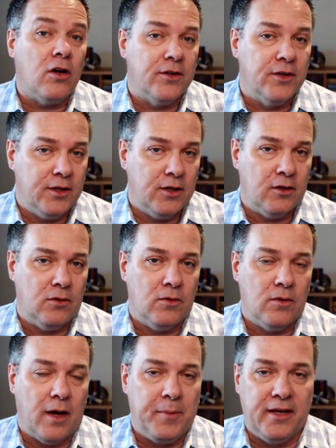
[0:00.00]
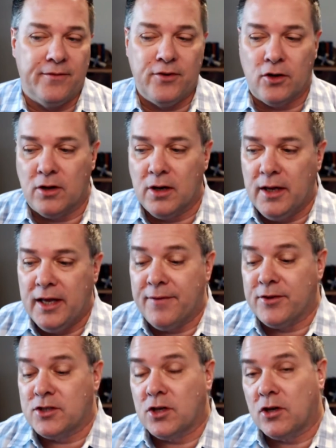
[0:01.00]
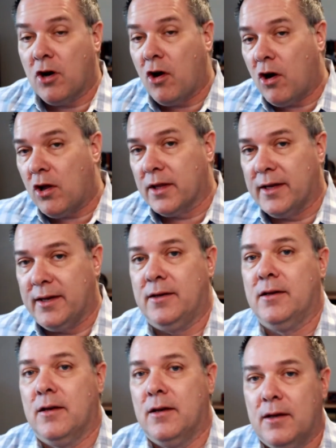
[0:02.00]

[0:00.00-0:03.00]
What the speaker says: to do. I mean, if it's a calling